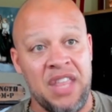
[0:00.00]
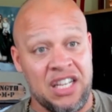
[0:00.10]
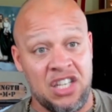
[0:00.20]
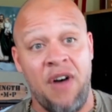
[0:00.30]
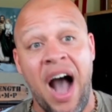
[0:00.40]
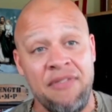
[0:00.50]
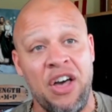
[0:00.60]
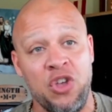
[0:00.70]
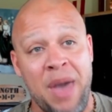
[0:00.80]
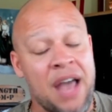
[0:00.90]
that's a high
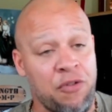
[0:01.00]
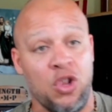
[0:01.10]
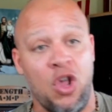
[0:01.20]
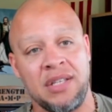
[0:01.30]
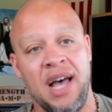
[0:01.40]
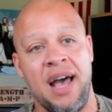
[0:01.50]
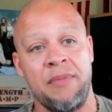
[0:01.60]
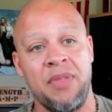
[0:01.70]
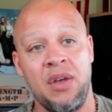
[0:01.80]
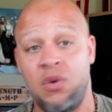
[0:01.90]
value man for a long time,